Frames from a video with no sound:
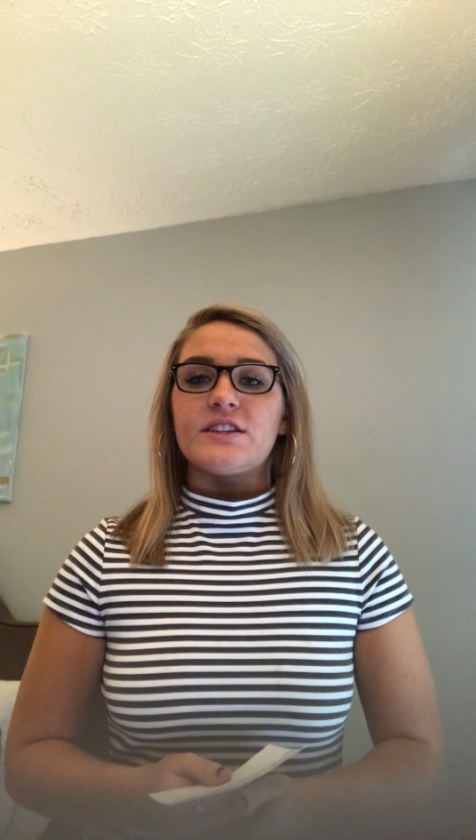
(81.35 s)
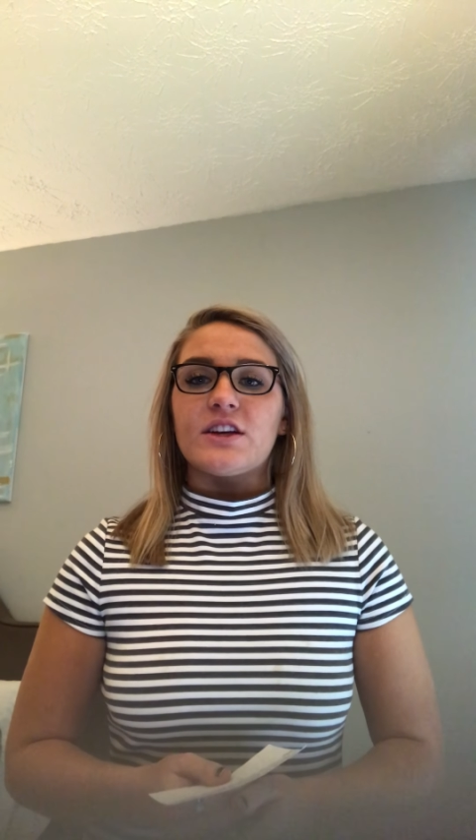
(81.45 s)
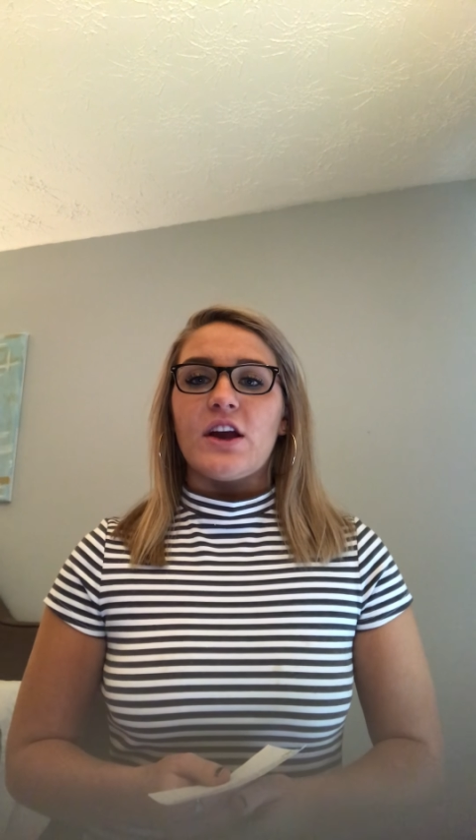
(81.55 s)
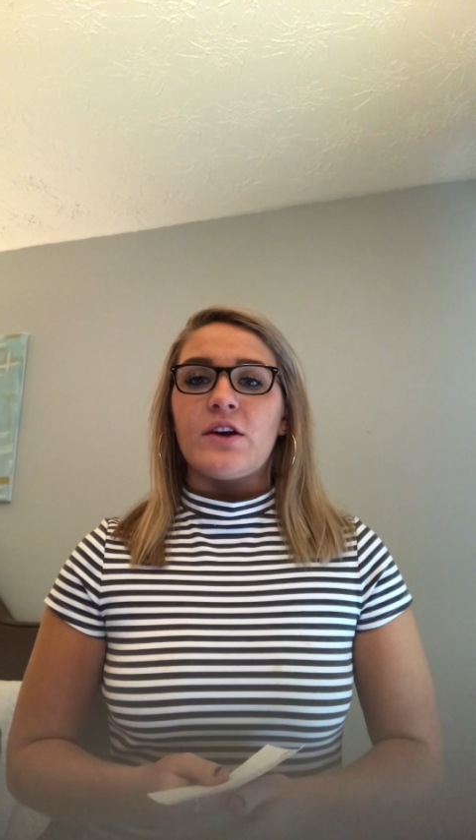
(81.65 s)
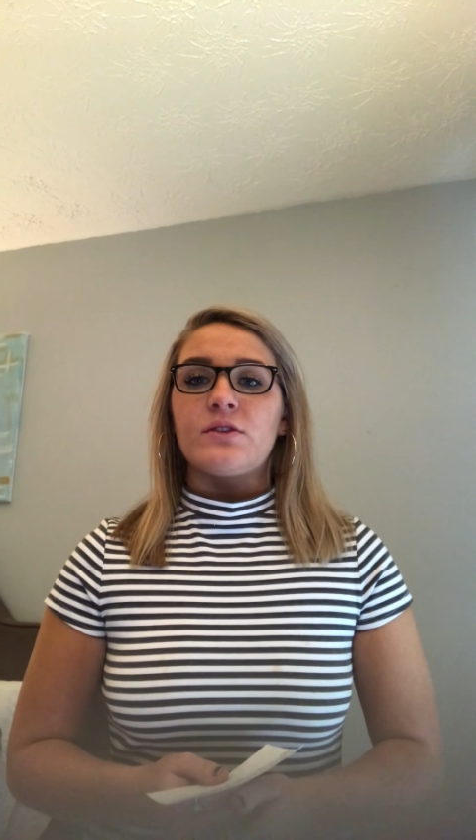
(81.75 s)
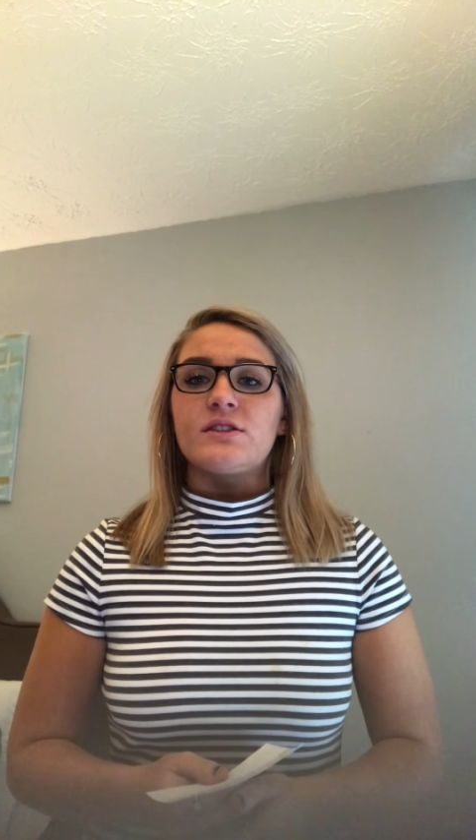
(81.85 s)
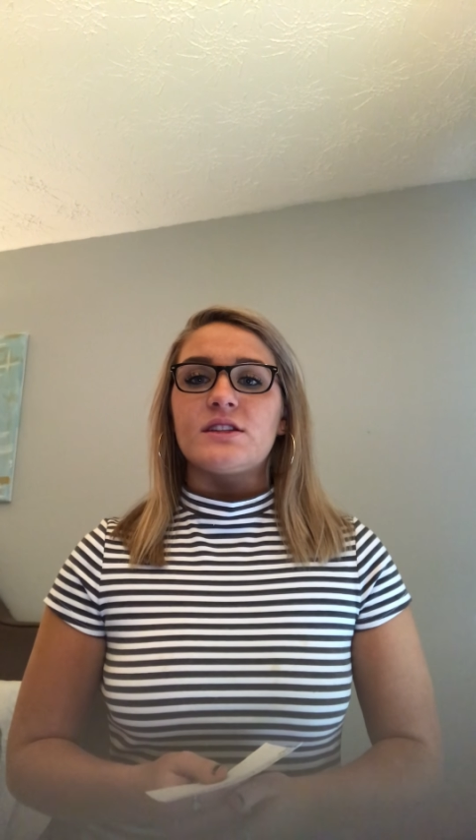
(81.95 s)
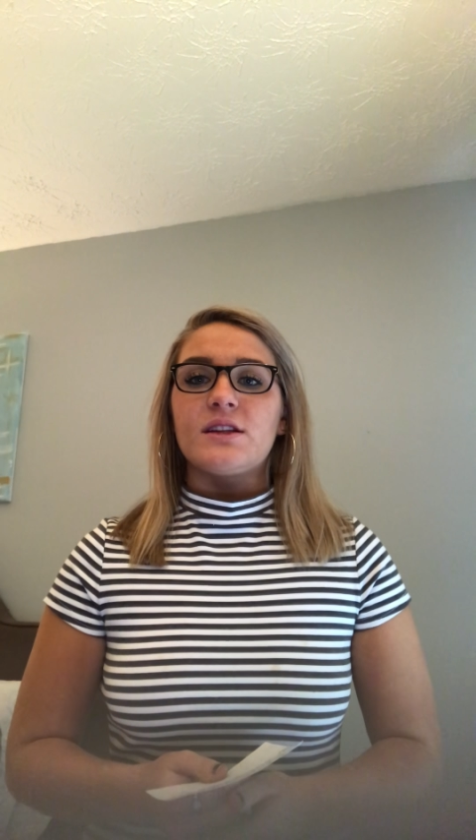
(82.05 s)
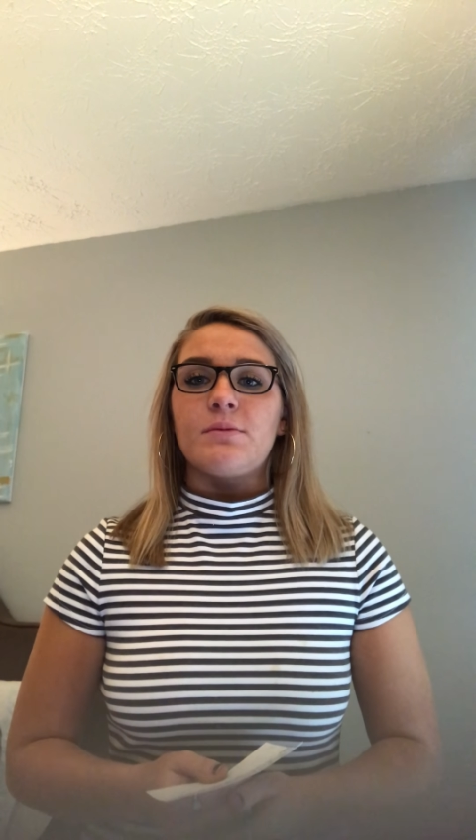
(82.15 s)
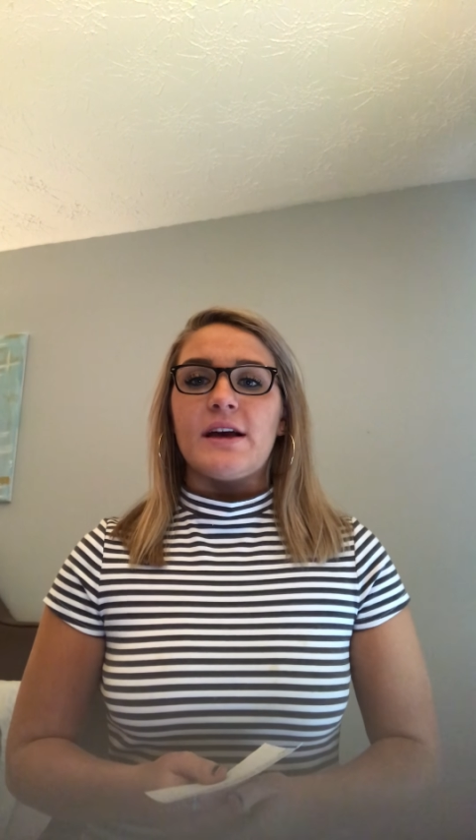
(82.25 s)

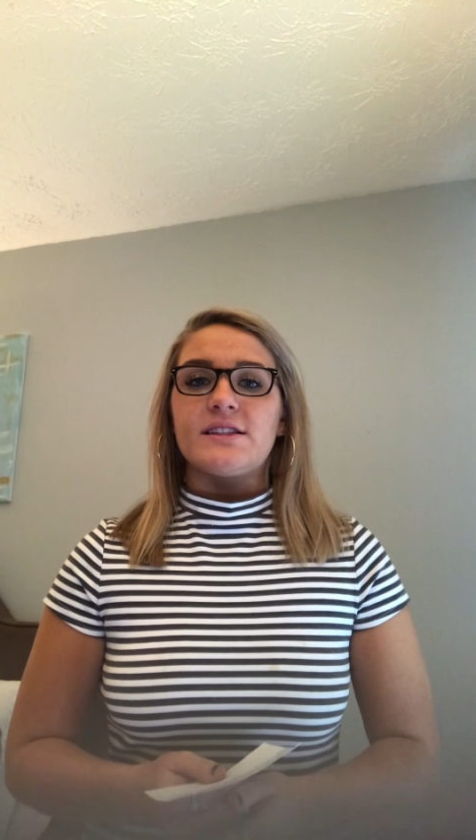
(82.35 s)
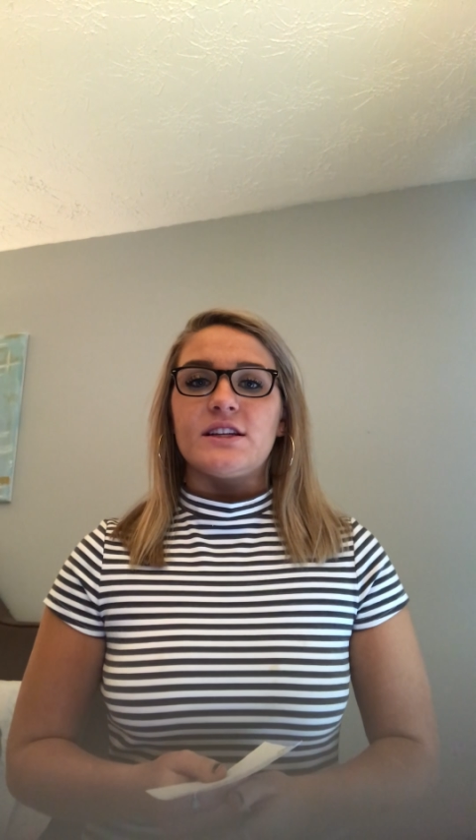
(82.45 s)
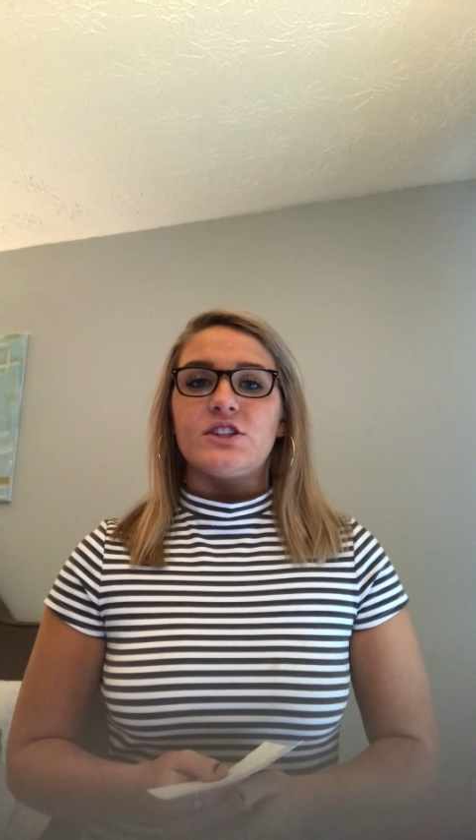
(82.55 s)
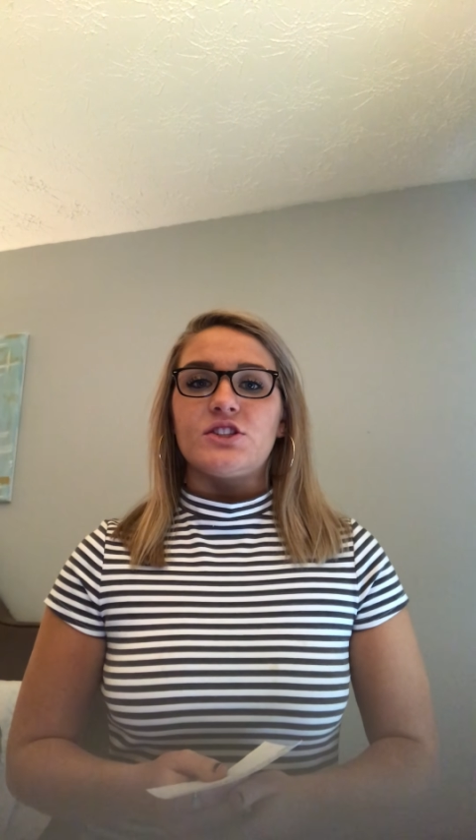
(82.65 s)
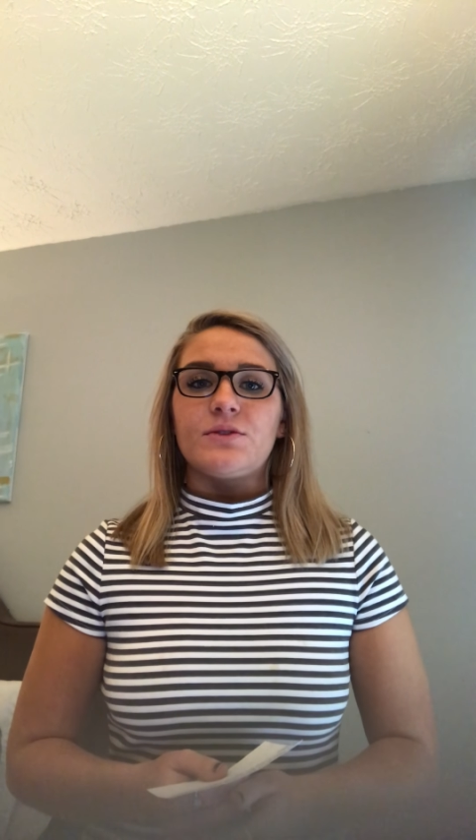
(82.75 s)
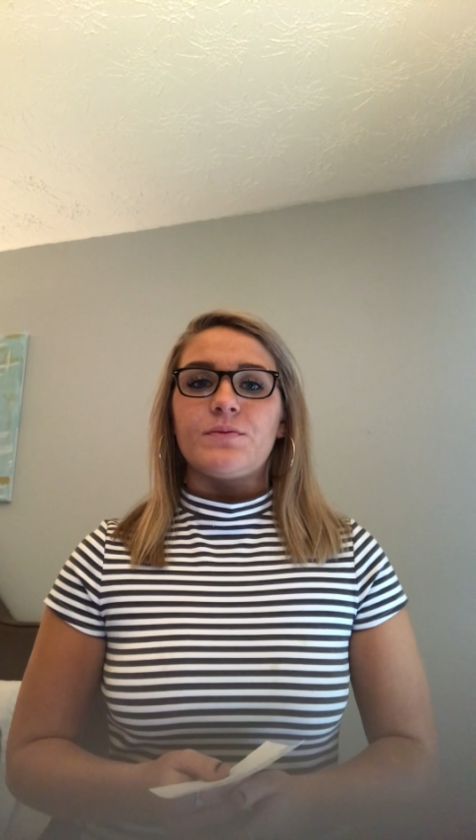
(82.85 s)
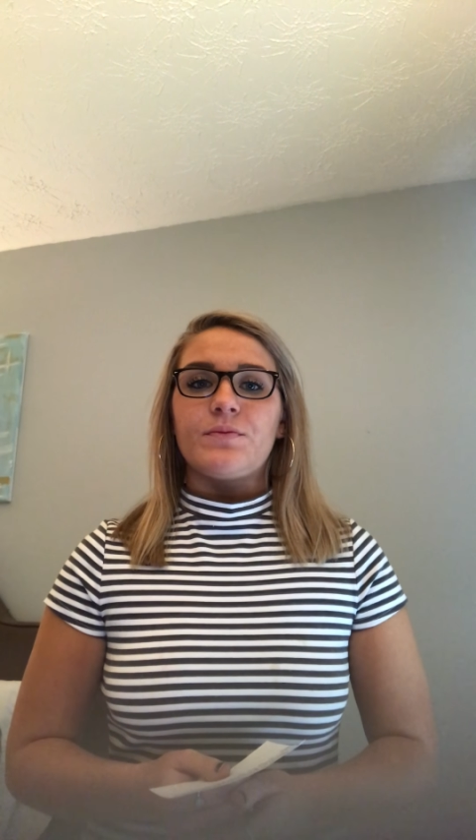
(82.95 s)
decodes the message.